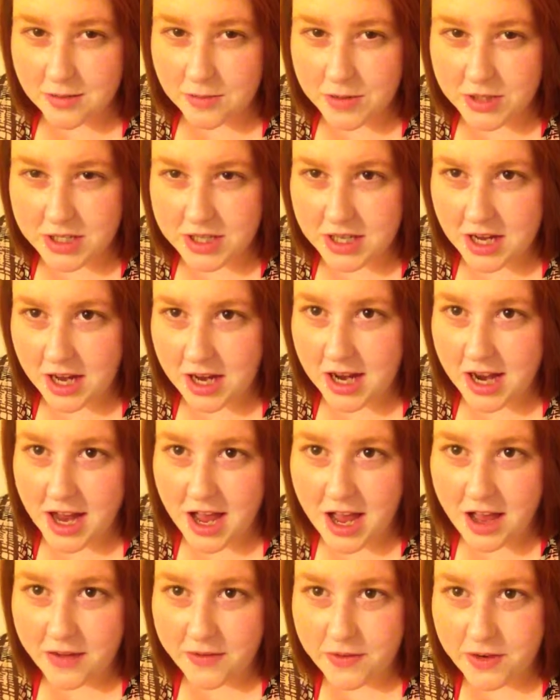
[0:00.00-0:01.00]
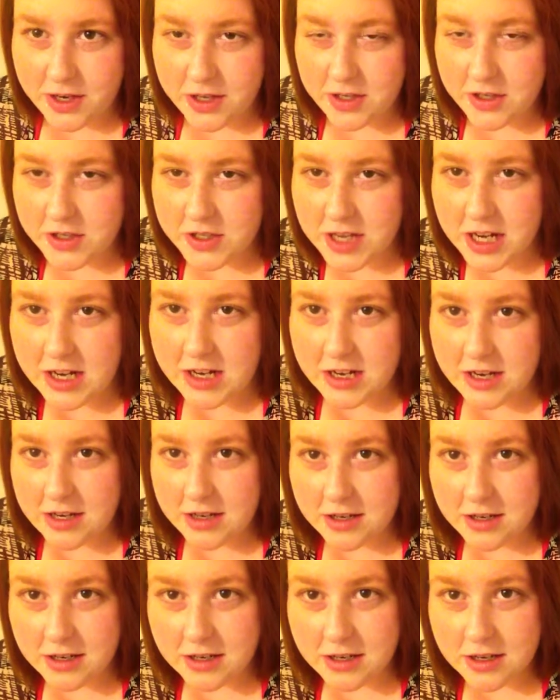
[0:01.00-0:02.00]
we just kind of have an
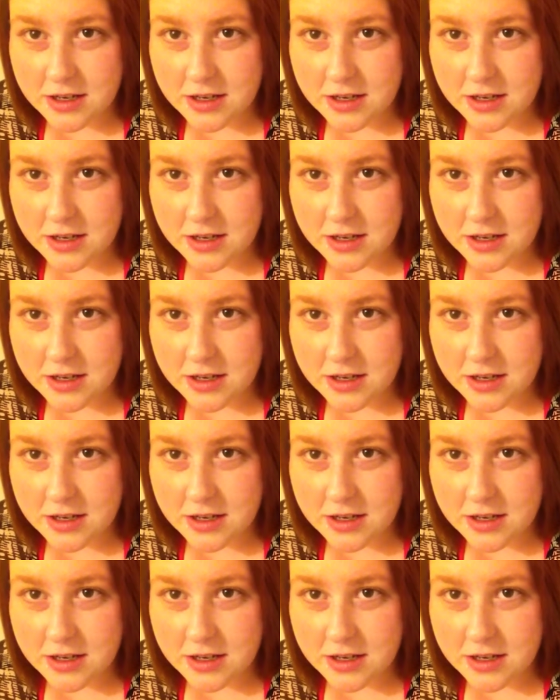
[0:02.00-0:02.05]
understanding.